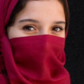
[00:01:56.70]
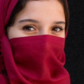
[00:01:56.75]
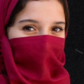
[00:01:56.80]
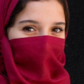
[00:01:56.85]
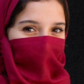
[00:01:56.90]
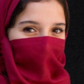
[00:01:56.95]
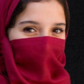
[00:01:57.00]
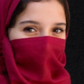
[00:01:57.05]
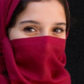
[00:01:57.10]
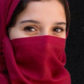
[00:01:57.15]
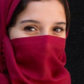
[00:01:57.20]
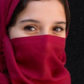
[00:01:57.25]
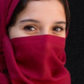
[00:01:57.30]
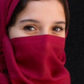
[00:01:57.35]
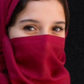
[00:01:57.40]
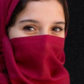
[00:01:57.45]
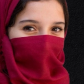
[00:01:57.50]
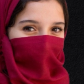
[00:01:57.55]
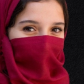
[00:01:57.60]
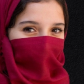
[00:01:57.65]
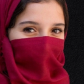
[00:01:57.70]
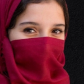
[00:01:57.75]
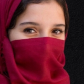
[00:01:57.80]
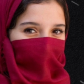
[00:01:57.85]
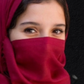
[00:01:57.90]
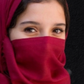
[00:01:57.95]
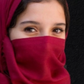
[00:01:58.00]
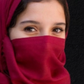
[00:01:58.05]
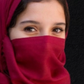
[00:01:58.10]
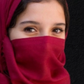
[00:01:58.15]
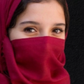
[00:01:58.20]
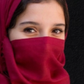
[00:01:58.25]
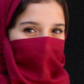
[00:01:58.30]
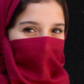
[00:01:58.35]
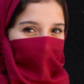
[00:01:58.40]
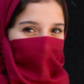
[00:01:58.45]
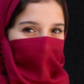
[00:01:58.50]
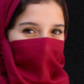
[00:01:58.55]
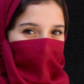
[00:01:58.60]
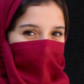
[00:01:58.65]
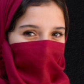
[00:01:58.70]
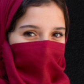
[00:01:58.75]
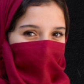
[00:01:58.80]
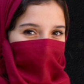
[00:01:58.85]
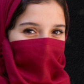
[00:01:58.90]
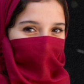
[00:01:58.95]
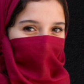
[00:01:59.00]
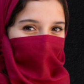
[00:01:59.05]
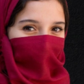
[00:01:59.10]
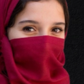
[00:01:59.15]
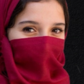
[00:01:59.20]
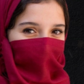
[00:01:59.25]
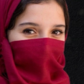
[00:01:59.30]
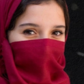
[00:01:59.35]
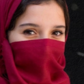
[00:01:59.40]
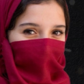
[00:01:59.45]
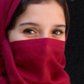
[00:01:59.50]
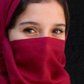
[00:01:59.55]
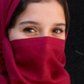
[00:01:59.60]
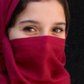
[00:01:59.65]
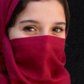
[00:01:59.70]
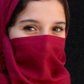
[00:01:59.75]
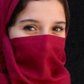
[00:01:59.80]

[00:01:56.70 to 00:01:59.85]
(no one is talking)